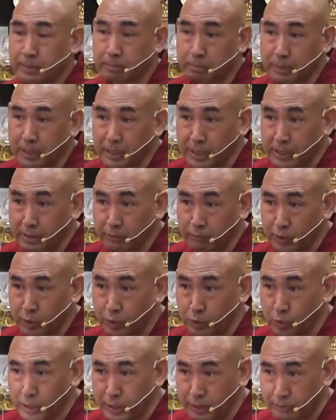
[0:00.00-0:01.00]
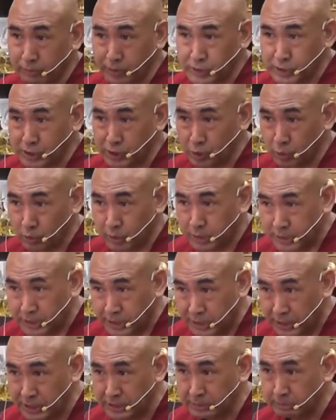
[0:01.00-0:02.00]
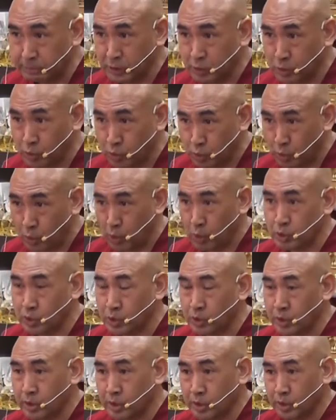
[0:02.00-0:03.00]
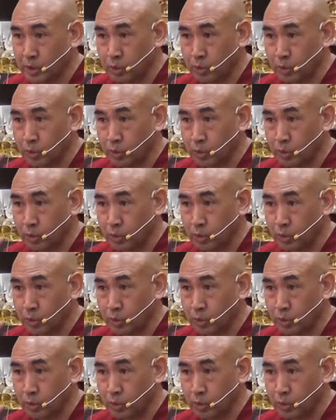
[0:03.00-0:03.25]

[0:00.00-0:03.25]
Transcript: Mainly when you have a strong attachment towards, you